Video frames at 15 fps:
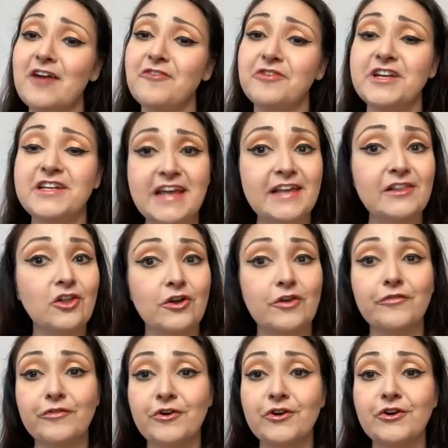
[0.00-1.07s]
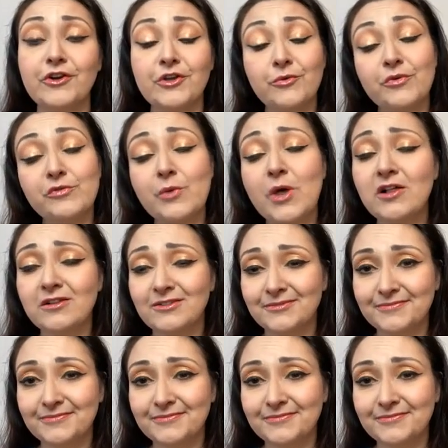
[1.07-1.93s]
everyday look for you as well.